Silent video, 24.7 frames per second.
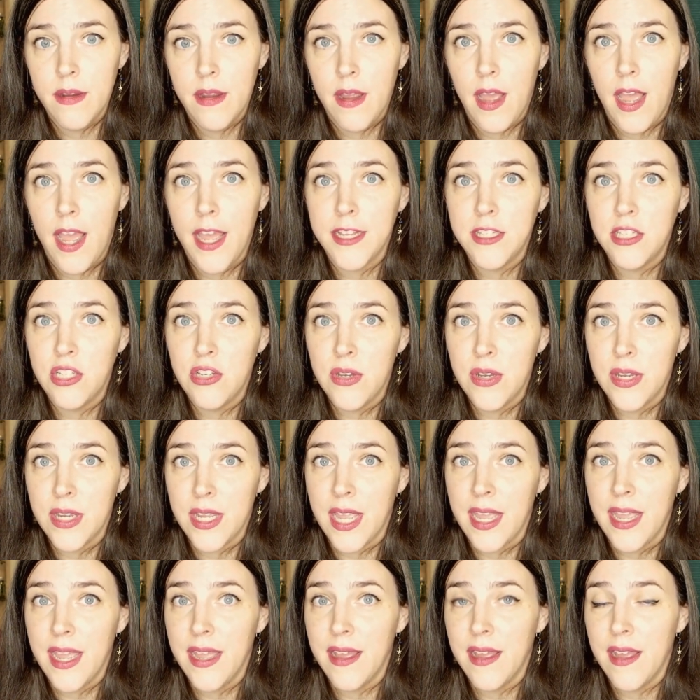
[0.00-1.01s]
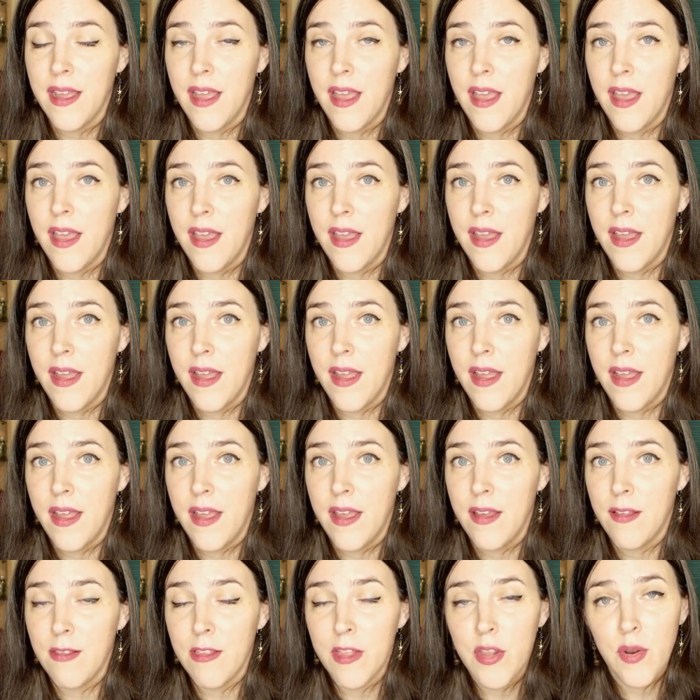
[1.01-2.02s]
I took
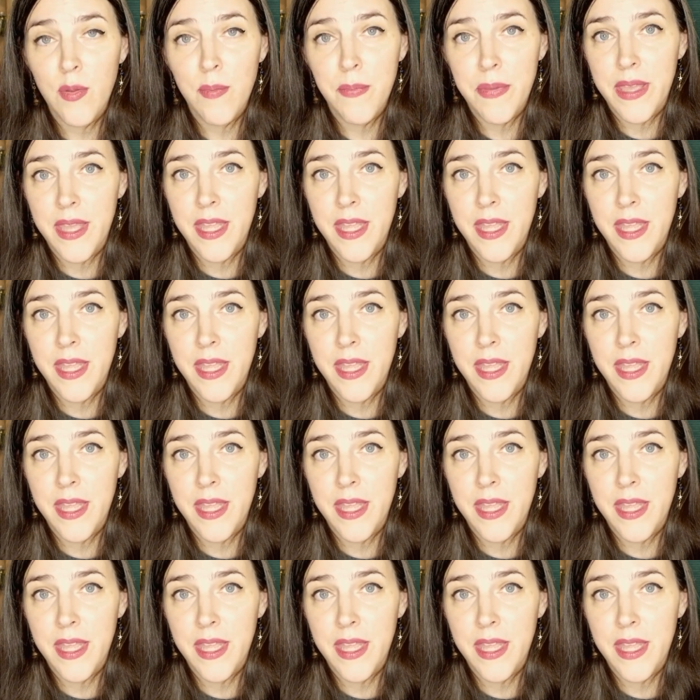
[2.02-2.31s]
a little bit